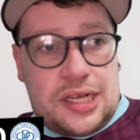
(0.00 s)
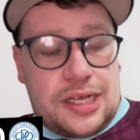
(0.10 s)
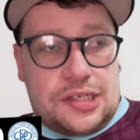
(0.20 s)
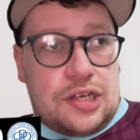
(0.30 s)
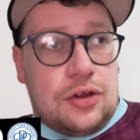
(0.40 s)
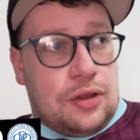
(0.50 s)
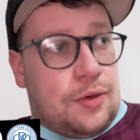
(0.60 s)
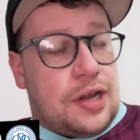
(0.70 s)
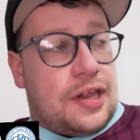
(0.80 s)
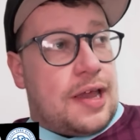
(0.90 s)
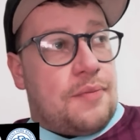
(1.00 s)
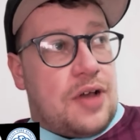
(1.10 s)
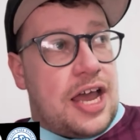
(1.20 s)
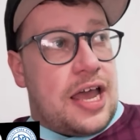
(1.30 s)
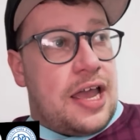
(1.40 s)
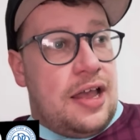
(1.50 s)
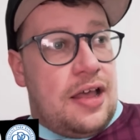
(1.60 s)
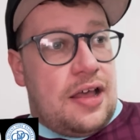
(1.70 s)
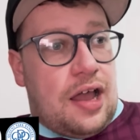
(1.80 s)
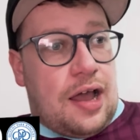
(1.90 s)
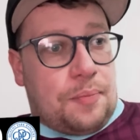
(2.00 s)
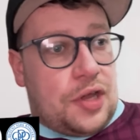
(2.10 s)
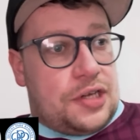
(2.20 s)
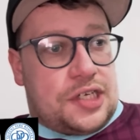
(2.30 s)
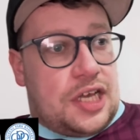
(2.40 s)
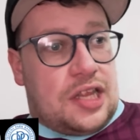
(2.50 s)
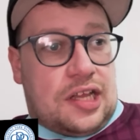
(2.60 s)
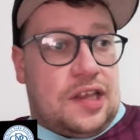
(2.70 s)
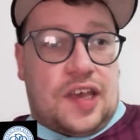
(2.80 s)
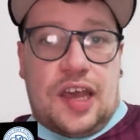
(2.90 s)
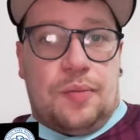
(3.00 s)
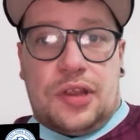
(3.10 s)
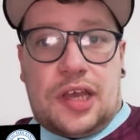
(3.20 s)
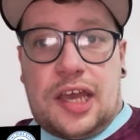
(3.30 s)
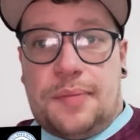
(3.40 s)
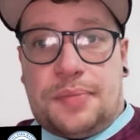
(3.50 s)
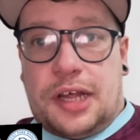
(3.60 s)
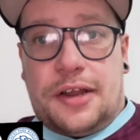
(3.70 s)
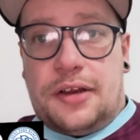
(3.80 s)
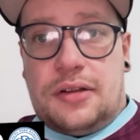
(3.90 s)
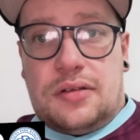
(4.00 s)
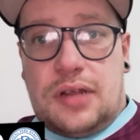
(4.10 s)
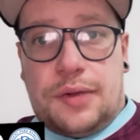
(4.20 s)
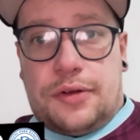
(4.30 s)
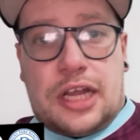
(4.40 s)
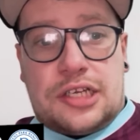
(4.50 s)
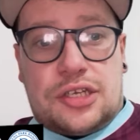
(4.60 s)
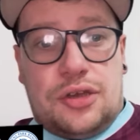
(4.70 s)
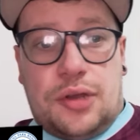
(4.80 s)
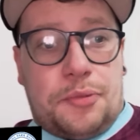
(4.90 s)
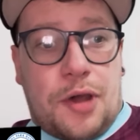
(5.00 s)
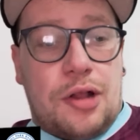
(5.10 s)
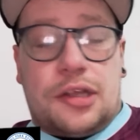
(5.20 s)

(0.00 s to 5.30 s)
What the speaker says: it's another one of them where I'm going to say that they came with a game plan and it were executed well,